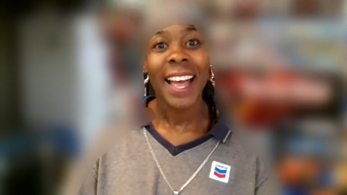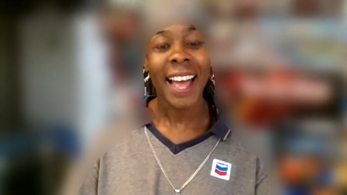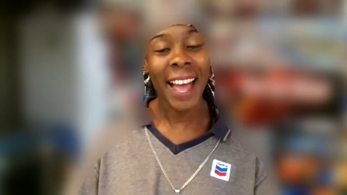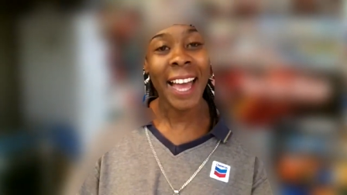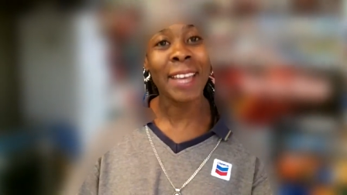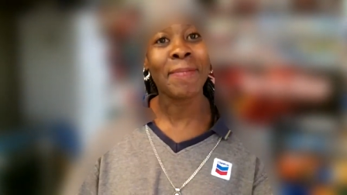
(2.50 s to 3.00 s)

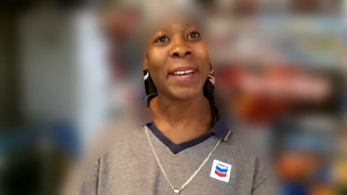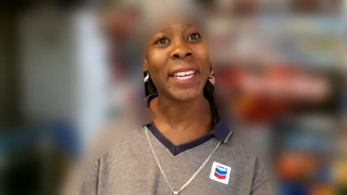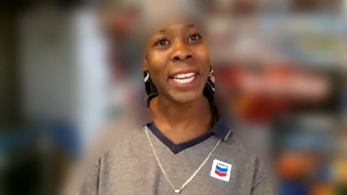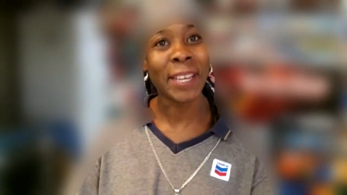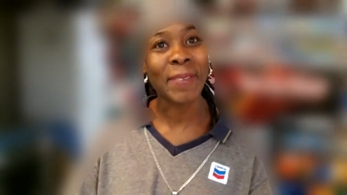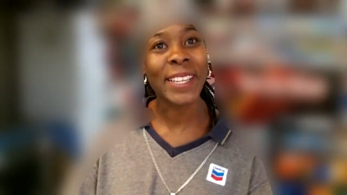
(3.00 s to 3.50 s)
Hi,
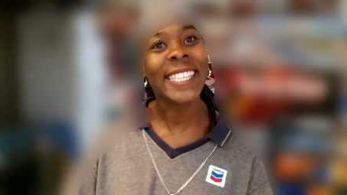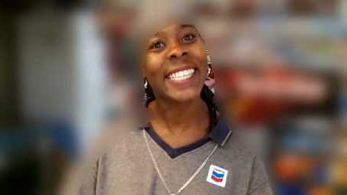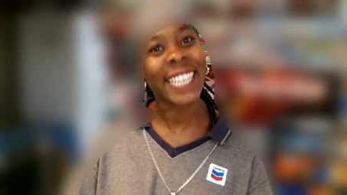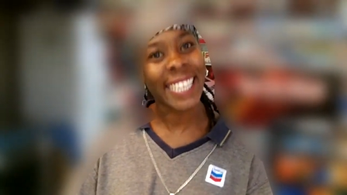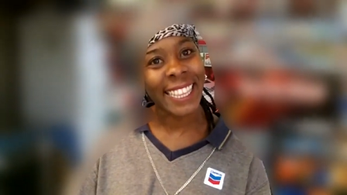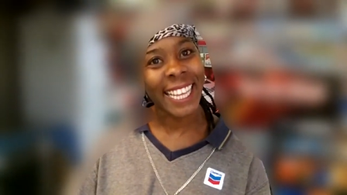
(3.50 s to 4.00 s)
my name
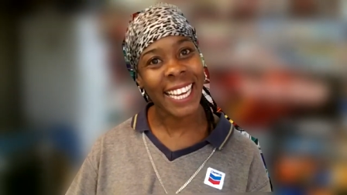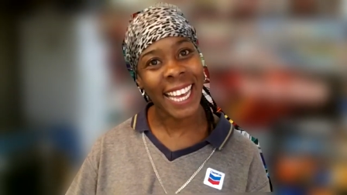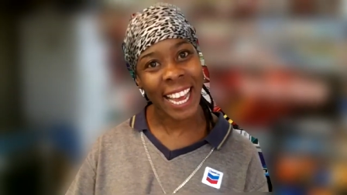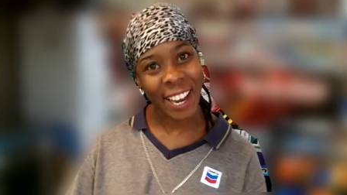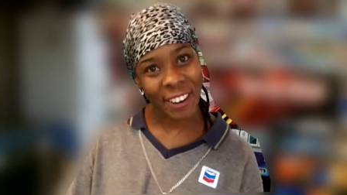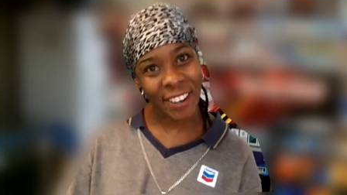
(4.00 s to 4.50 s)
is Rita
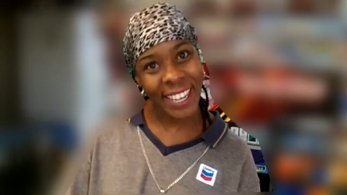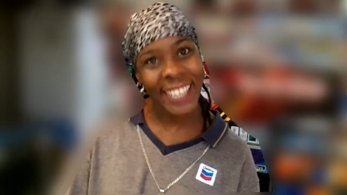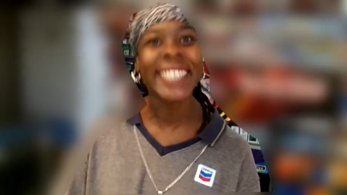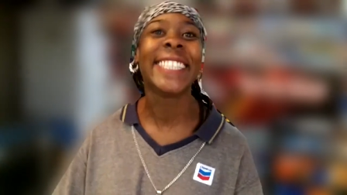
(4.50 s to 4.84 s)
Garrett.